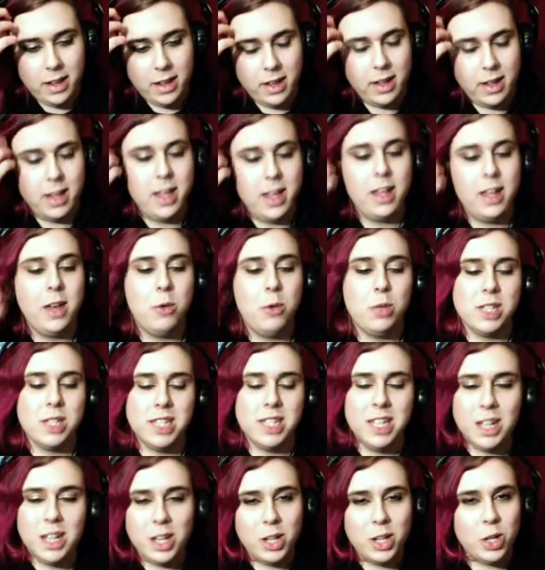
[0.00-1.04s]
it, it was a
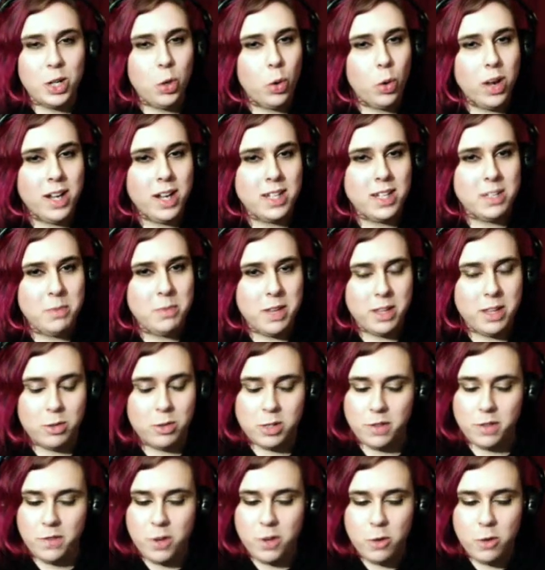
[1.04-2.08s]
little annoying to me. There's
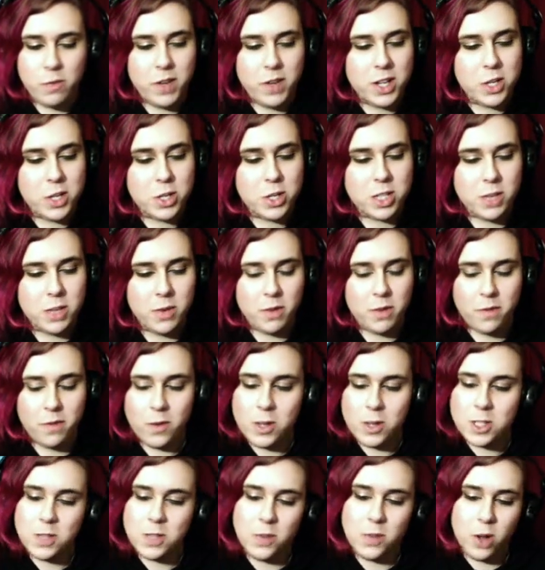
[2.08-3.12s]
a few features of it.
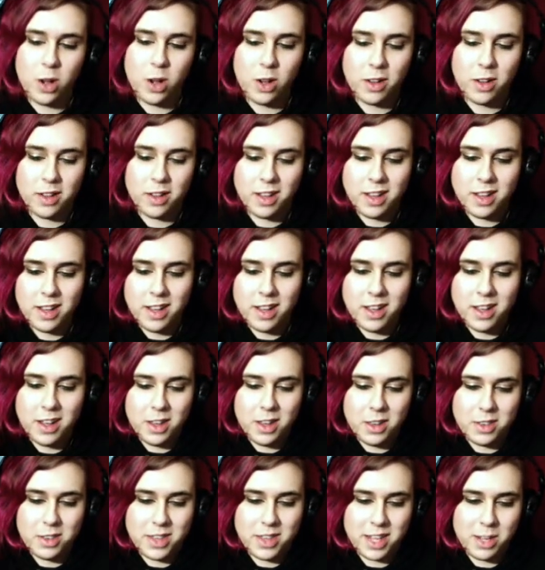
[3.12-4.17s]
First of all,
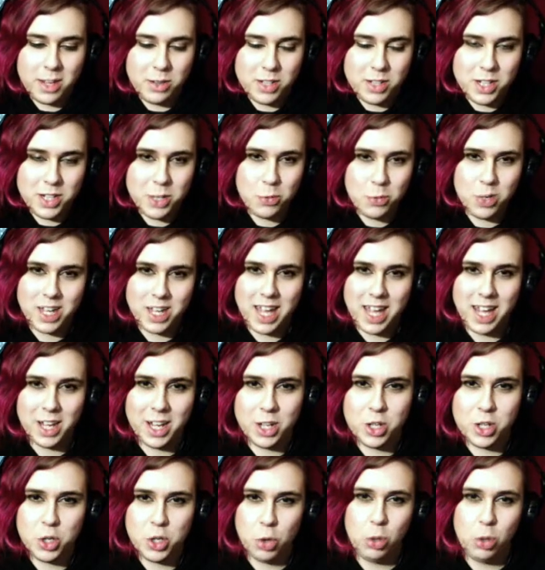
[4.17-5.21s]
that you didn't regain
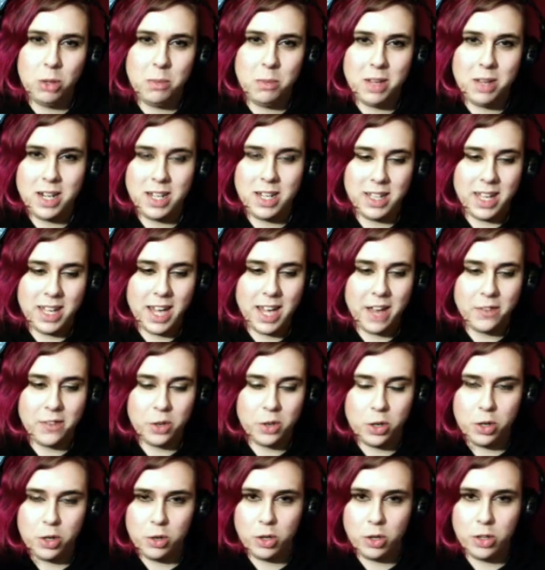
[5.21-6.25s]
control immediately
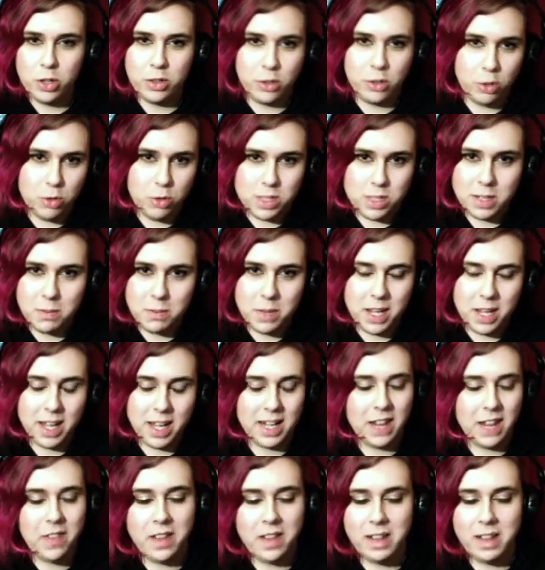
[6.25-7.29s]
after you do something
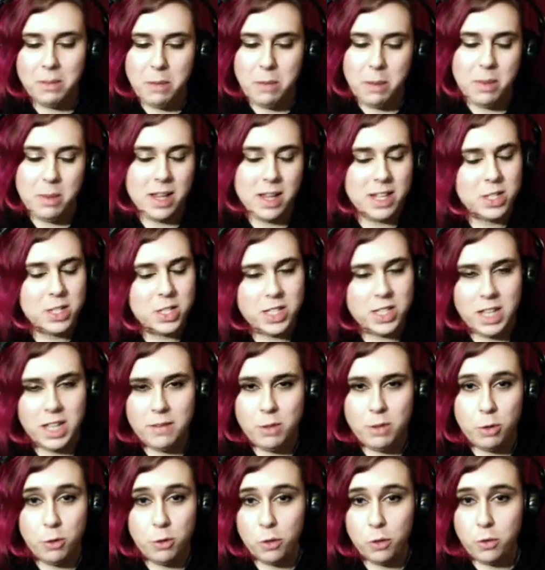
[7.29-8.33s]
and i think that maybe that's just
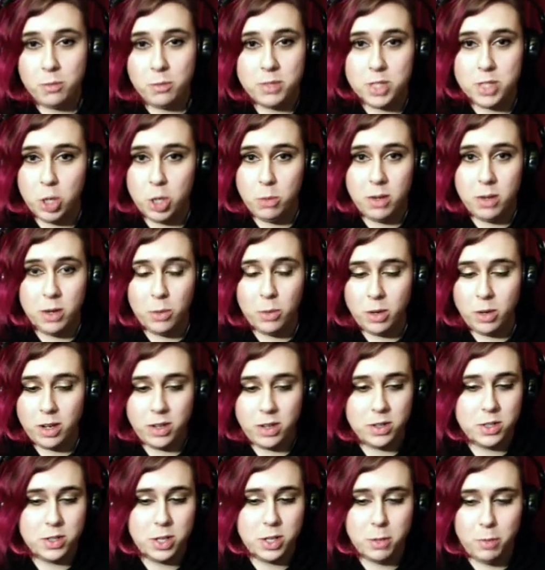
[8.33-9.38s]
left over from soma where
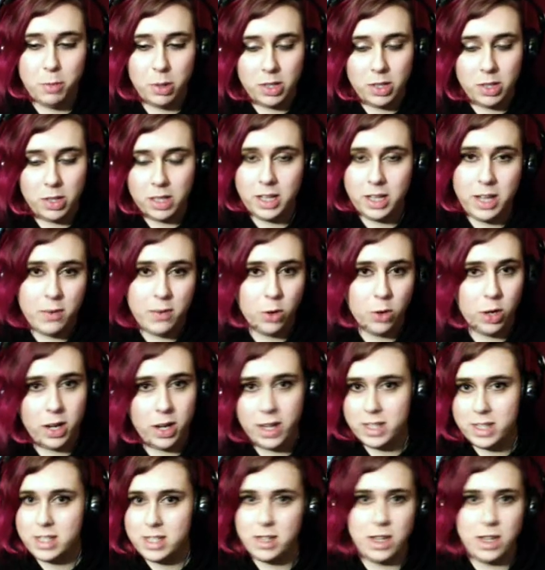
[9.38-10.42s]
you you pull a lever and
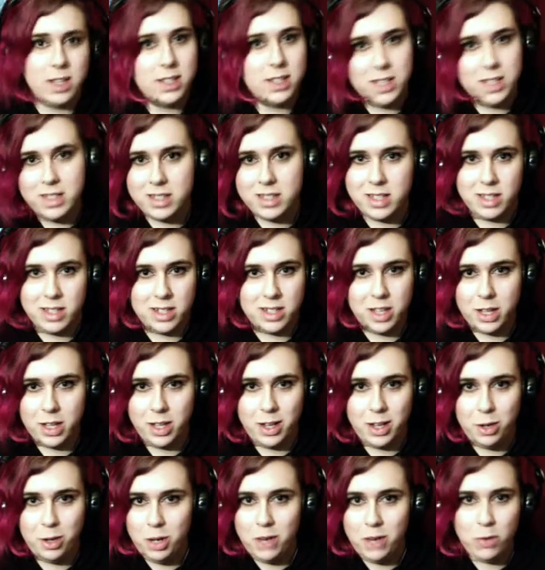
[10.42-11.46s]
it's it's instant you,
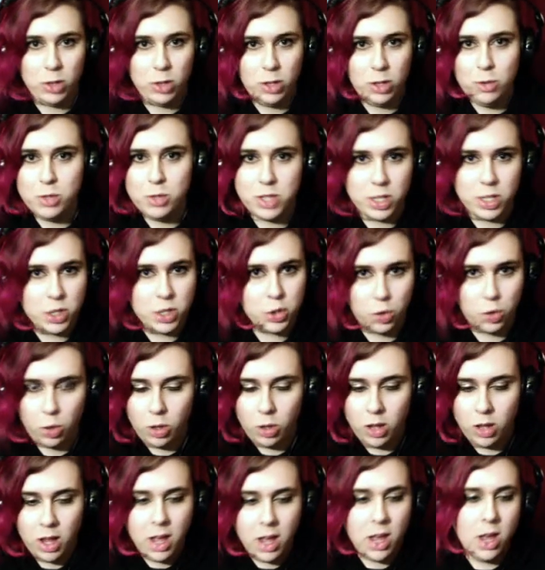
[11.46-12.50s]
you never lose
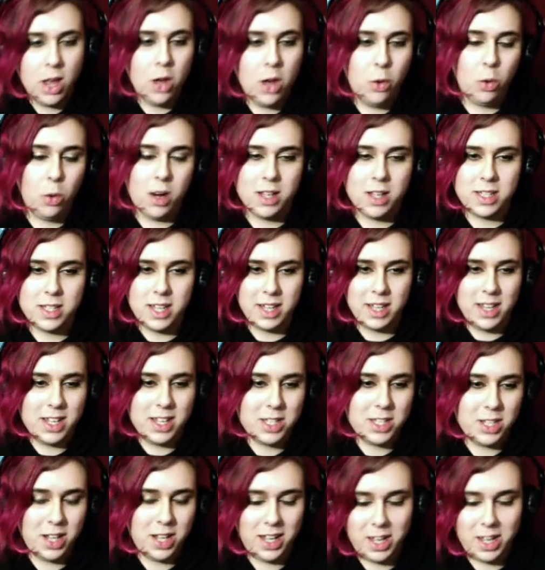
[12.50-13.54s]
control whereas like
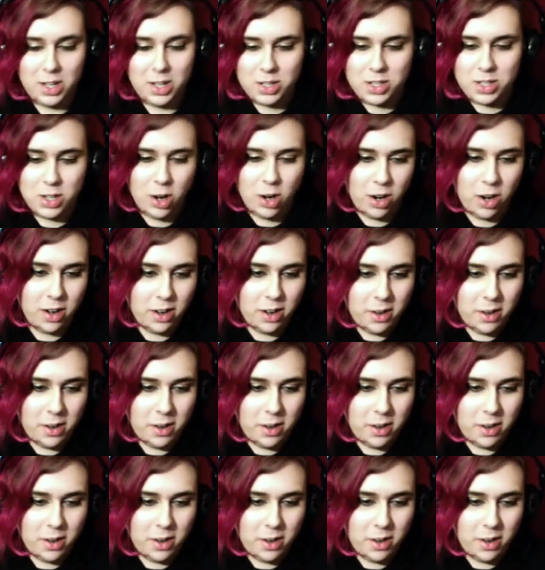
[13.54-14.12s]
this like you start